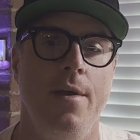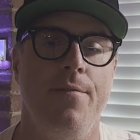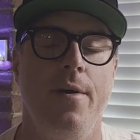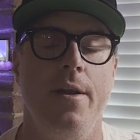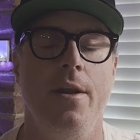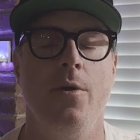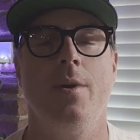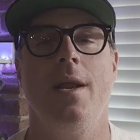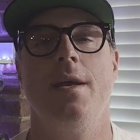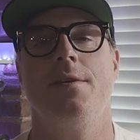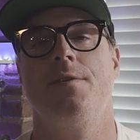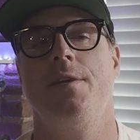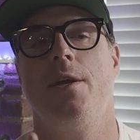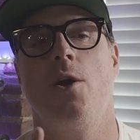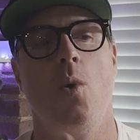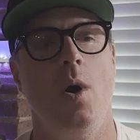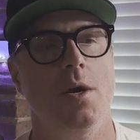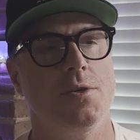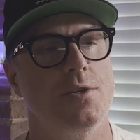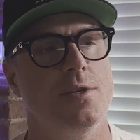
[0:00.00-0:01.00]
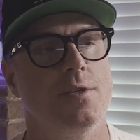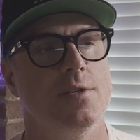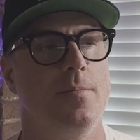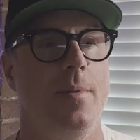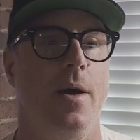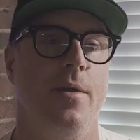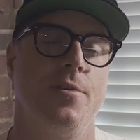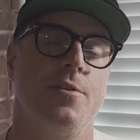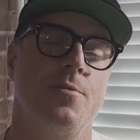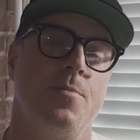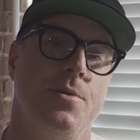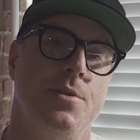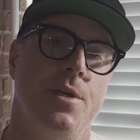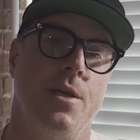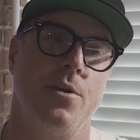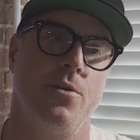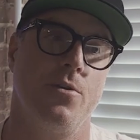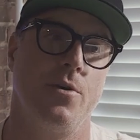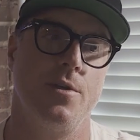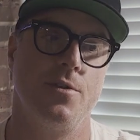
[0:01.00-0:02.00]
if anyone has any questions about this
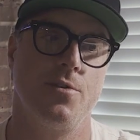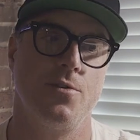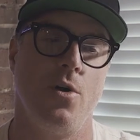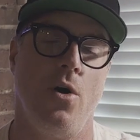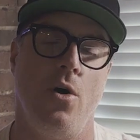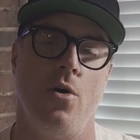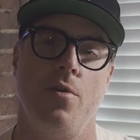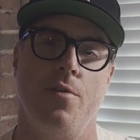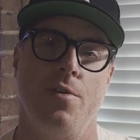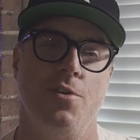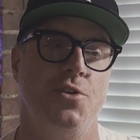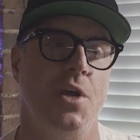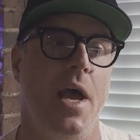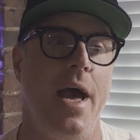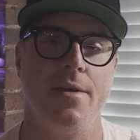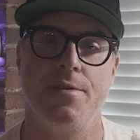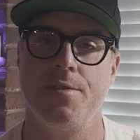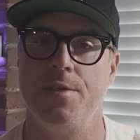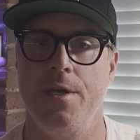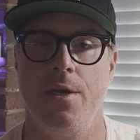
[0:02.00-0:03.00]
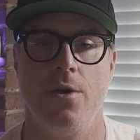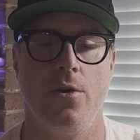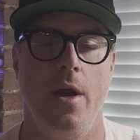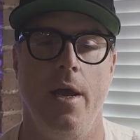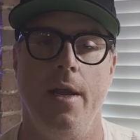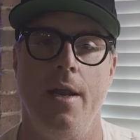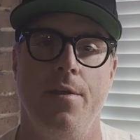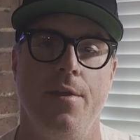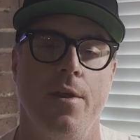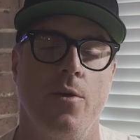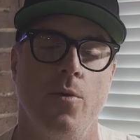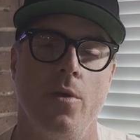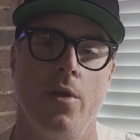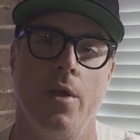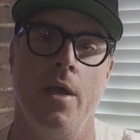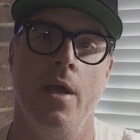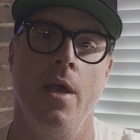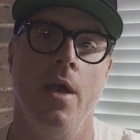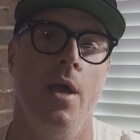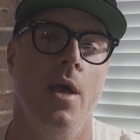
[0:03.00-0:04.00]
particular install or the chassis or anything
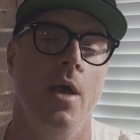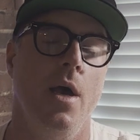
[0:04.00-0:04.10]
really